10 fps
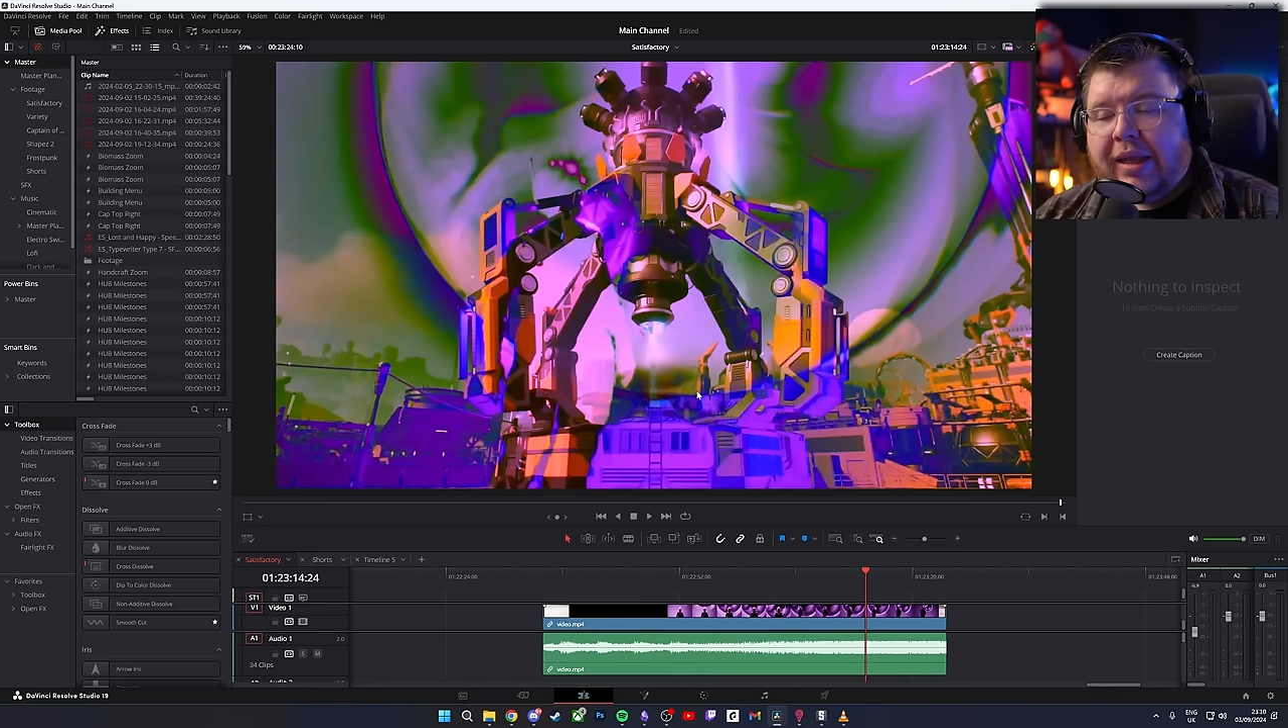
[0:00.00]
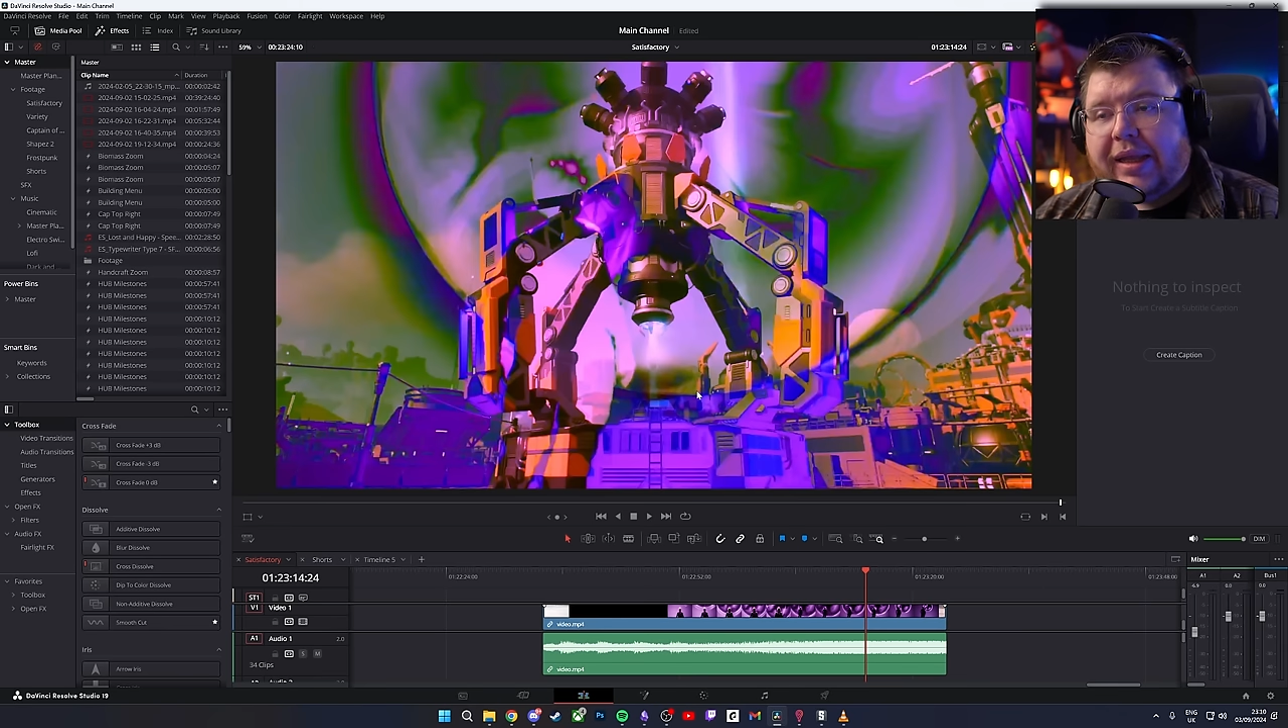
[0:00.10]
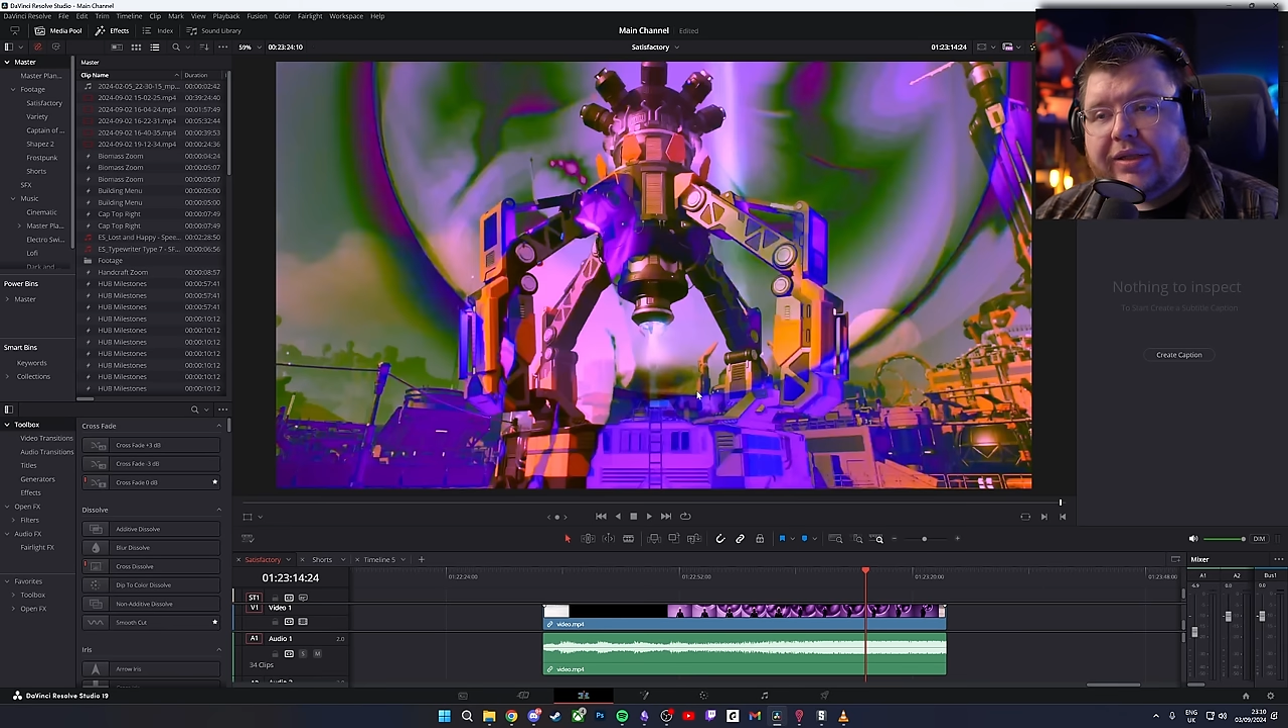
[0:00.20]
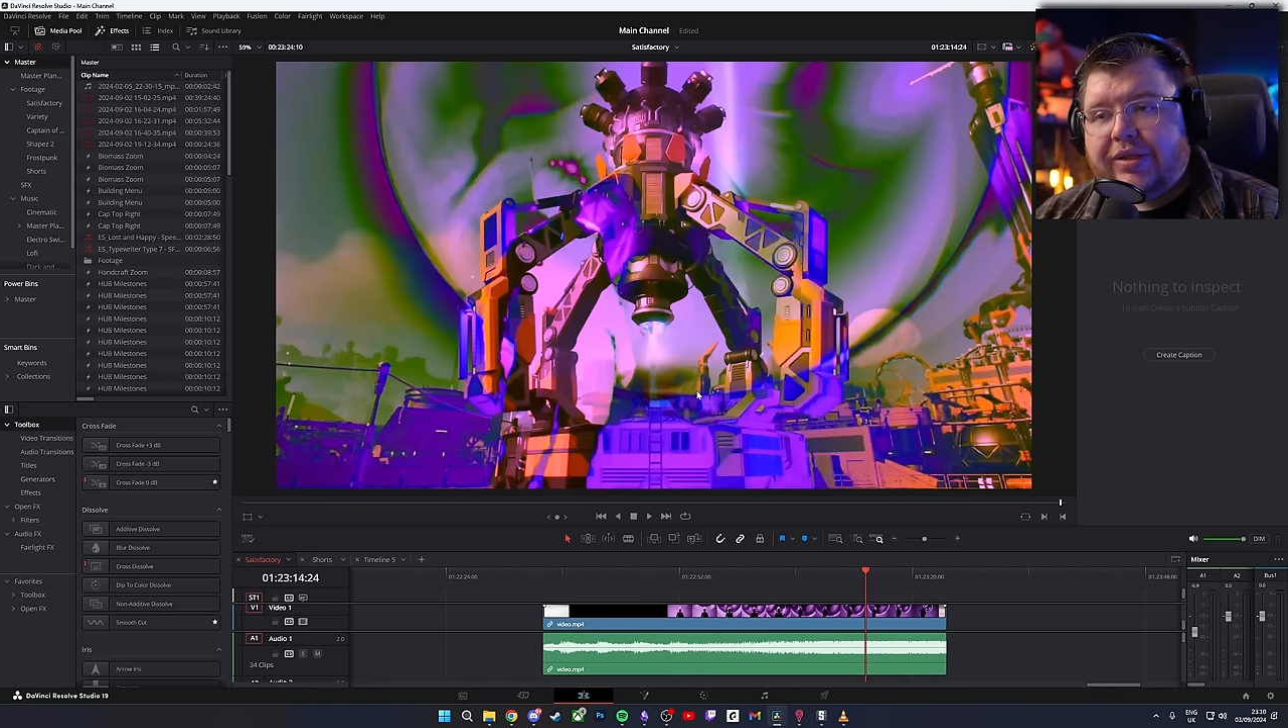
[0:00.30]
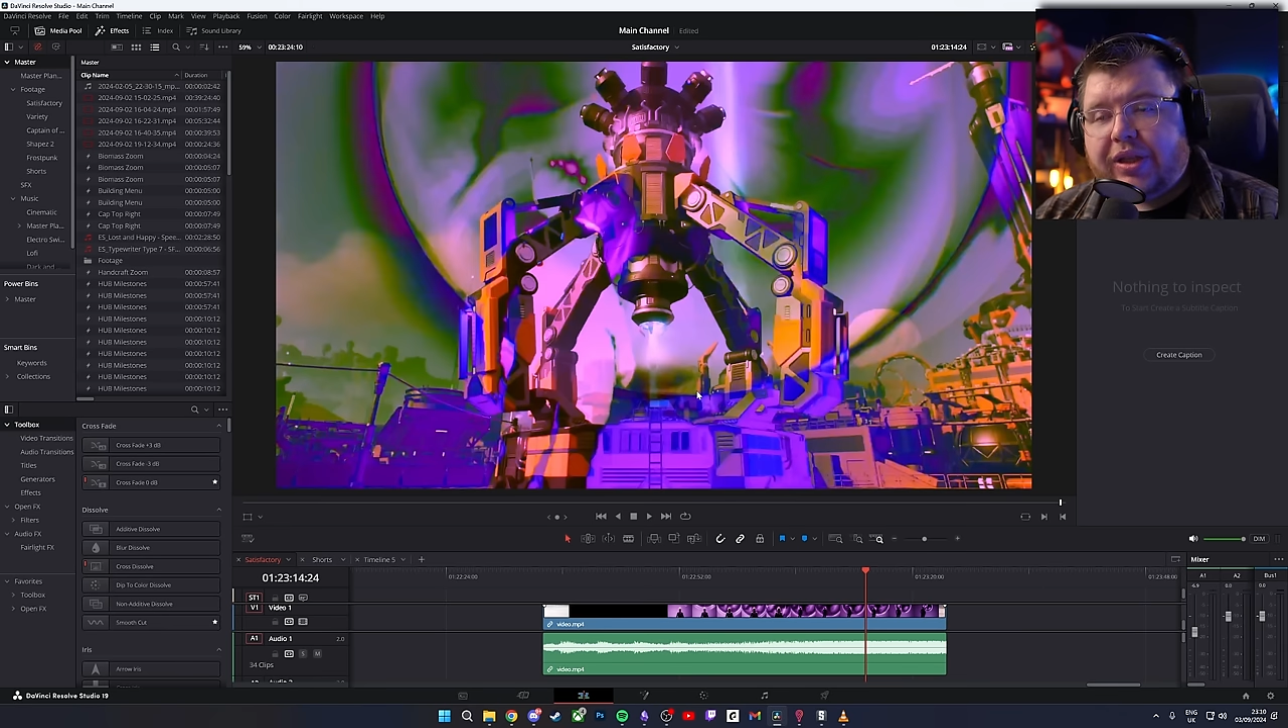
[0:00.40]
is the